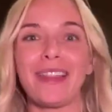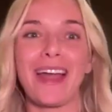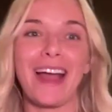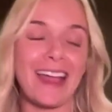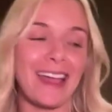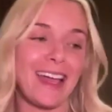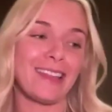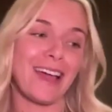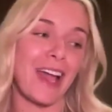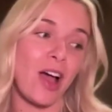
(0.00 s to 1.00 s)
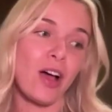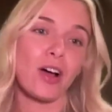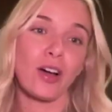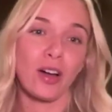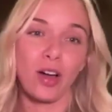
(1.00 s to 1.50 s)
Like, I can't like
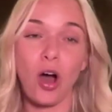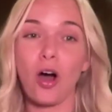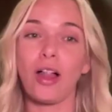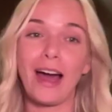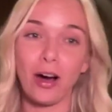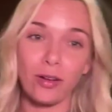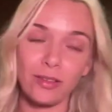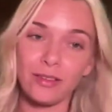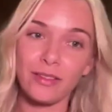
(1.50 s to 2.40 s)
call out